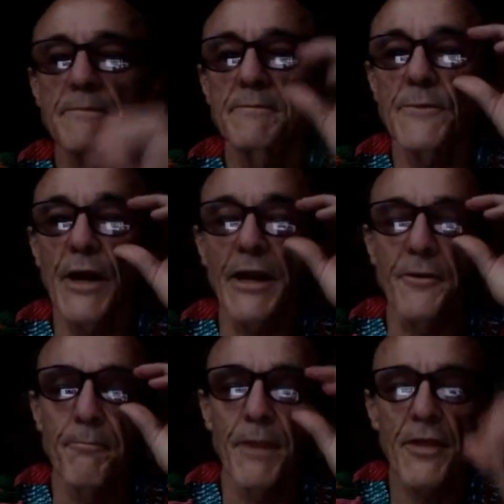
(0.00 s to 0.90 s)

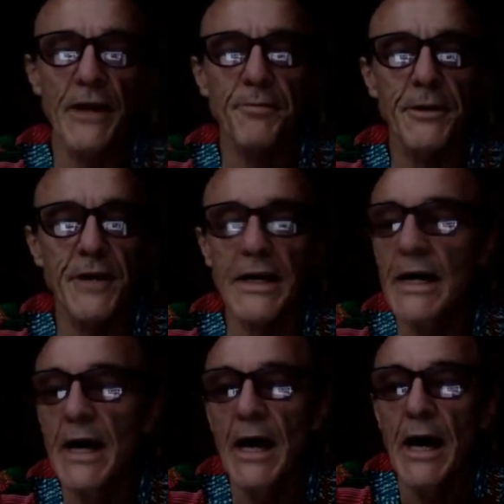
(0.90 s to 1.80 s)
Great. Thanks,
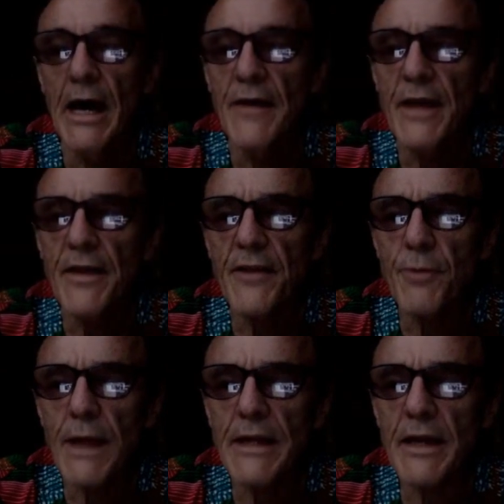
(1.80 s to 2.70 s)
Peter.
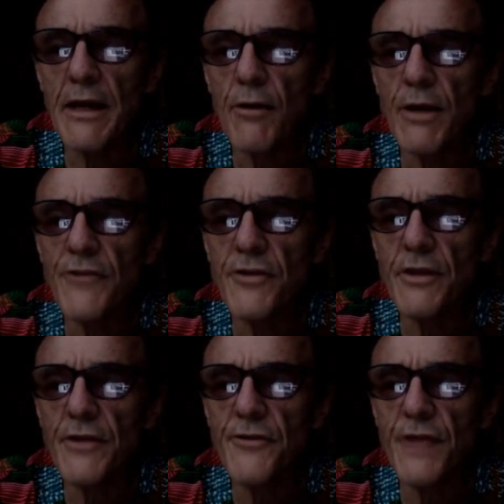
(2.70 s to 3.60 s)
There's one
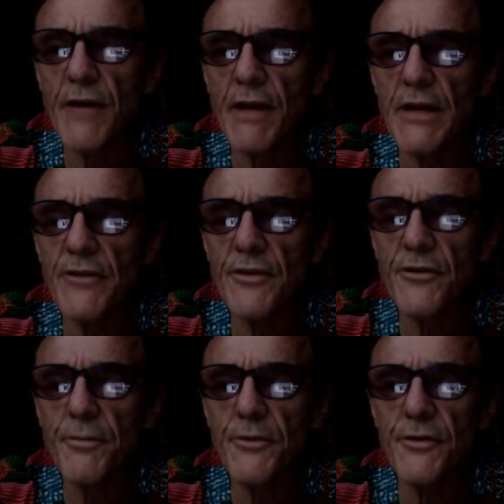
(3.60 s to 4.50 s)
question that's
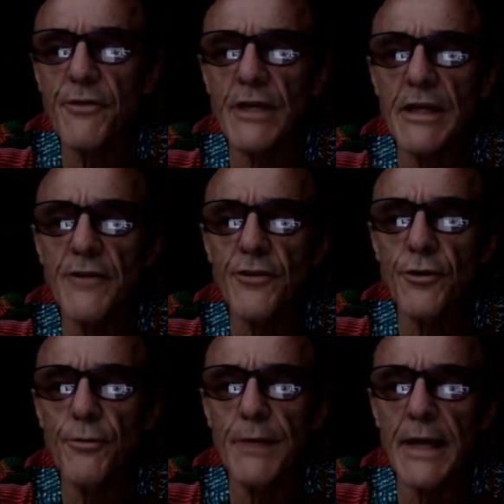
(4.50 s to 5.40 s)
directed specifically at
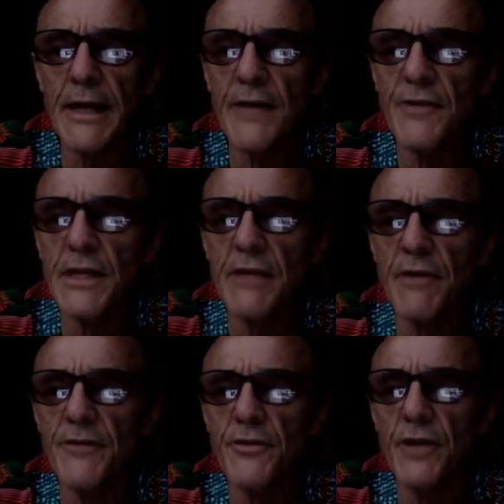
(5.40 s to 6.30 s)
you, but I guess any of
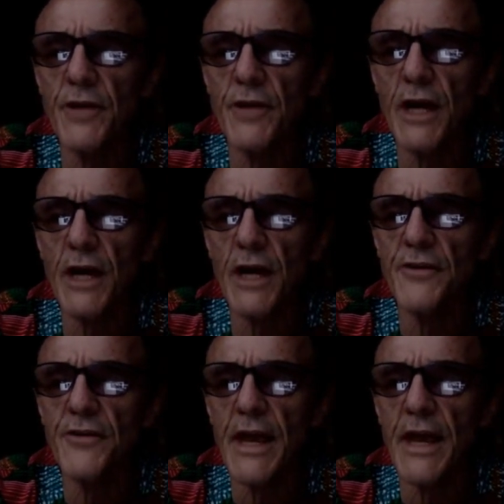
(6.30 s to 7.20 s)
us could answer it.
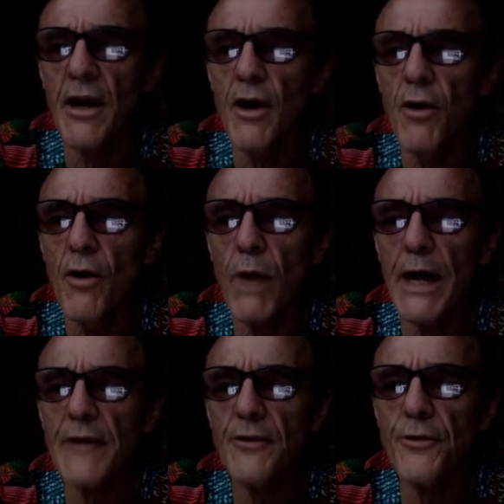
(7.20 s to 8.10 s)
It's saying,
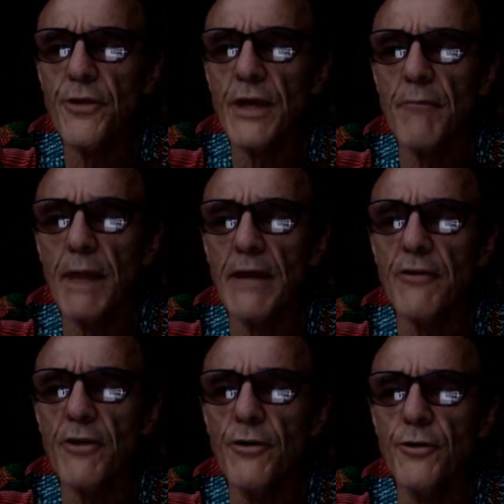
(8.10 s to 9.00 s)
why do you think
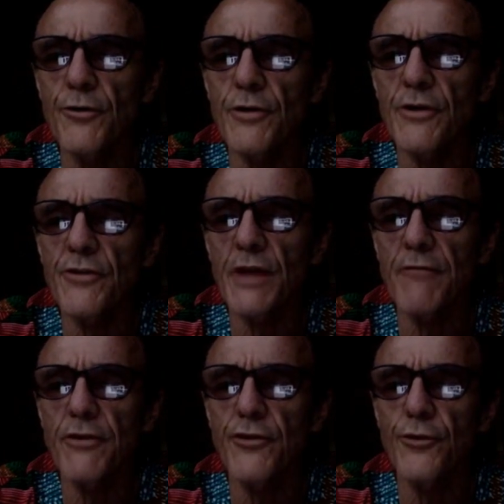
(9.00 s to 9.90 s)
micronutrients
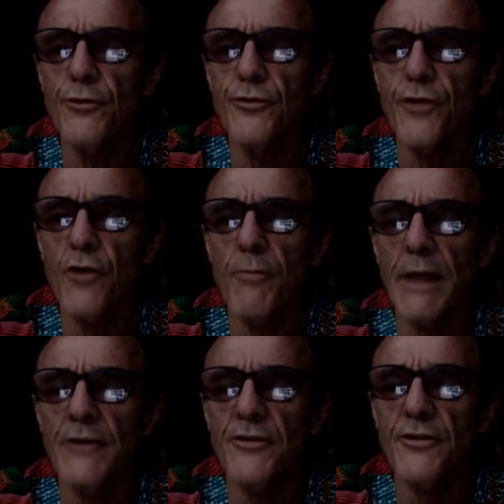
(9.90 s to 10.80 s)
have reduced so
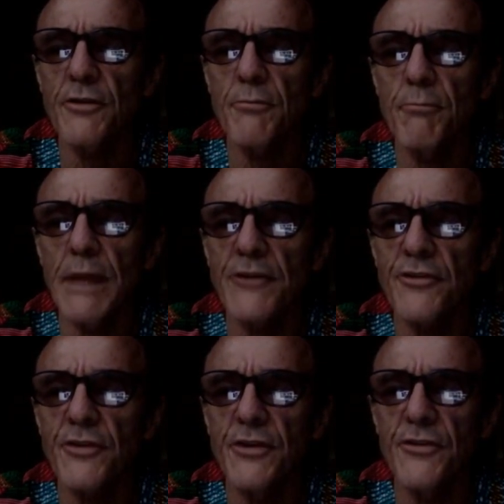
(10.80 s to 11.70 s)
much
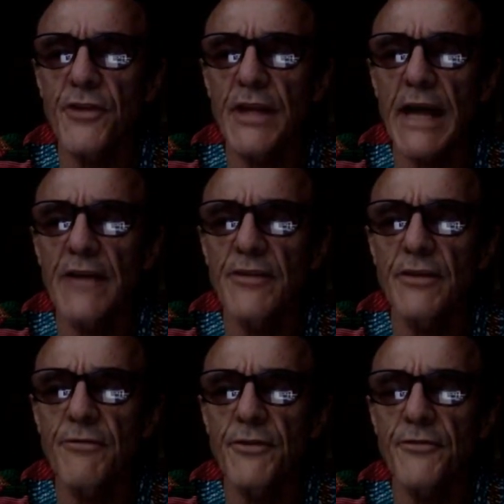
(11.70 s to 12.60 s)
since the
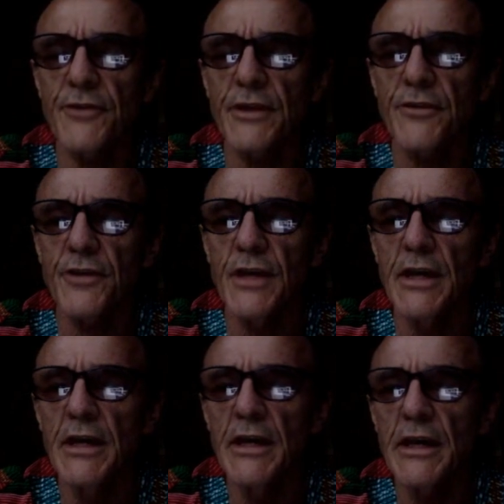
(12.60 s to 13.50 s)
1950s
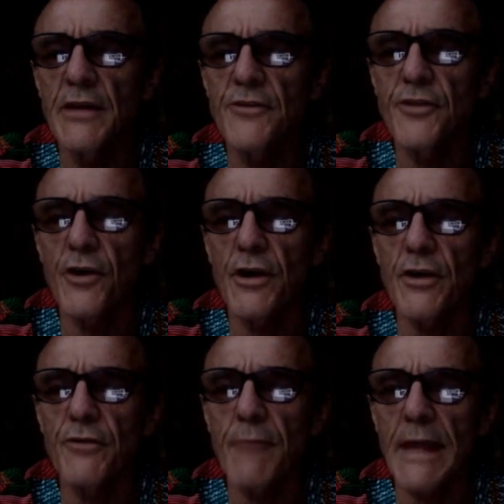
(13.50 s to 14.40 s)
in
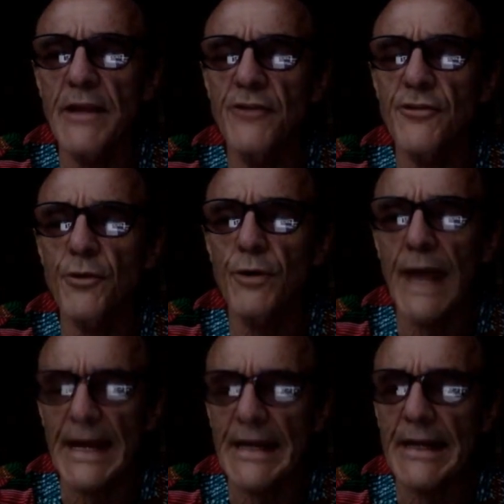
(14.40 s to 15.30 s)
soils managed
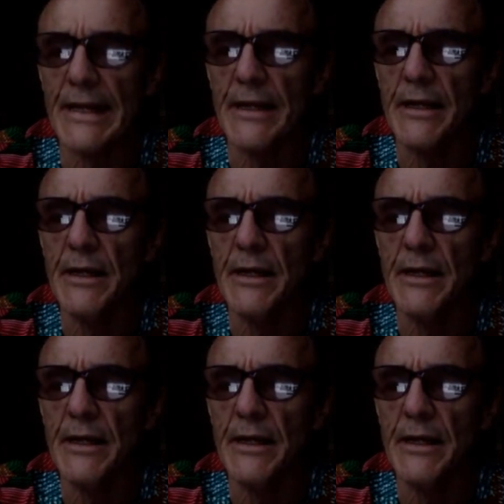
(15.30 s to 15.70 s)
organically?